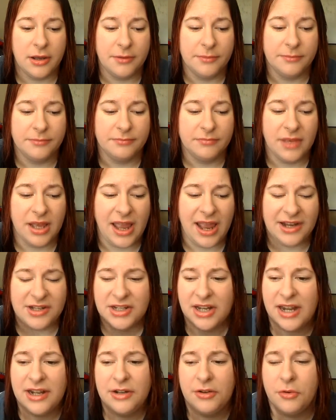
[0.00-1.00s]
I
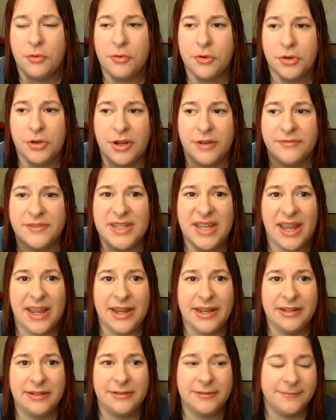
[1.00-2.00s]
actually got an order of
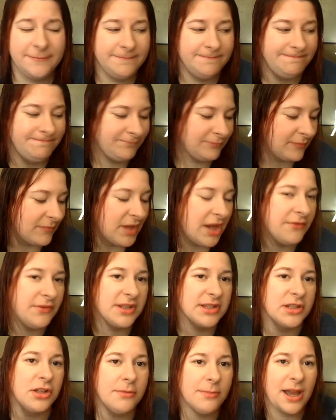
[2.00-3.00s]
10
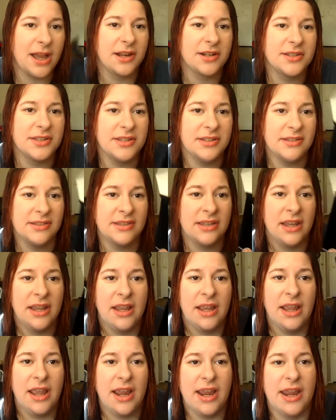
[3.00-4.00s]
of these little boxes
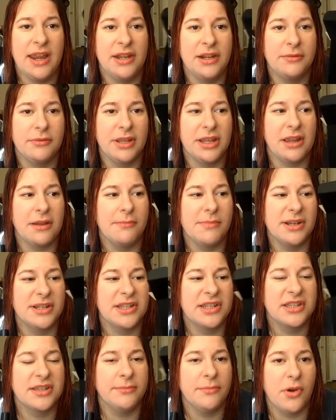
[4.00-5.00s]
in a
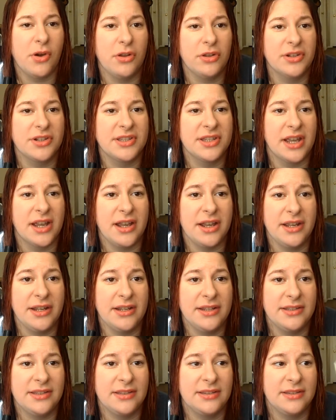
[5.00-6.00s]
much smaller
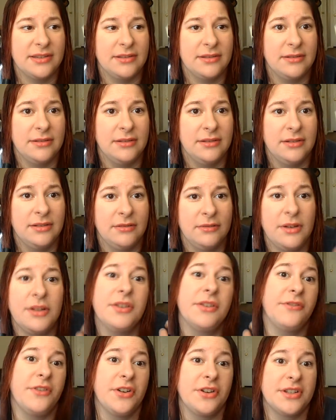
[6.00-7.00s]
size.
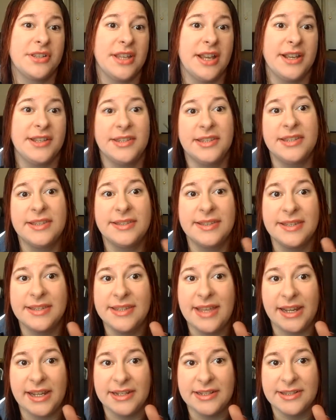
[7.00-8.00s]
Well, the first size, this is
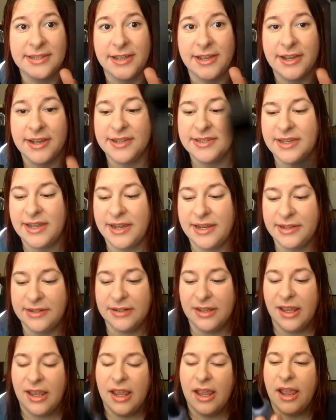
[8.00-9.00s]
the second size,
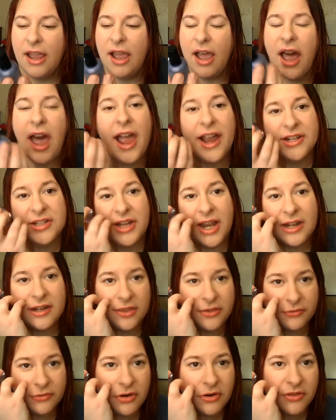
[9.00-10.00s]
and I actually
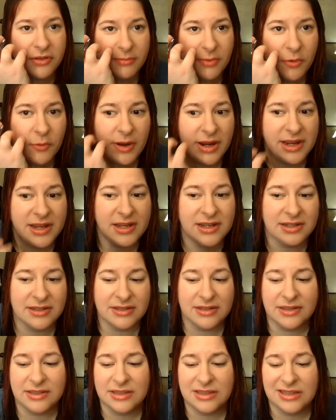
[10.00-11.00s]
had to throw them away
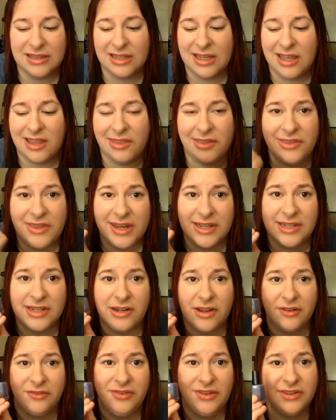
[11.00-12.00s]
because they
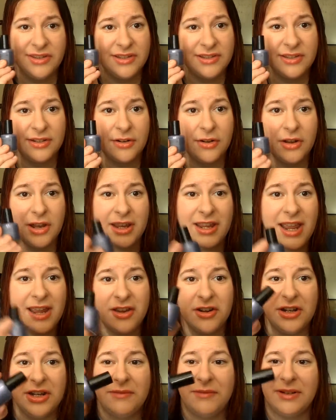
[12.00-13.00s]
did not fit this at all. I
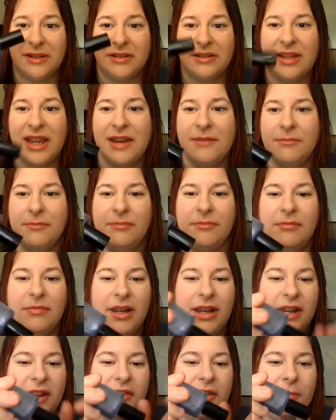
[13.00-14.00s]
couldn't even get
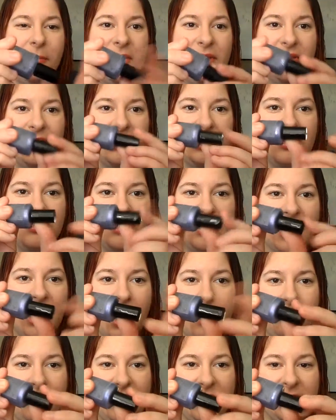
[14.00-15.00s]
anything but the little
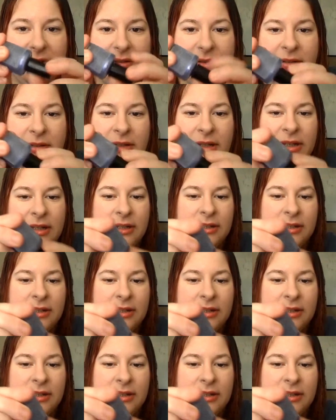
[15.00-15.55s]
top in.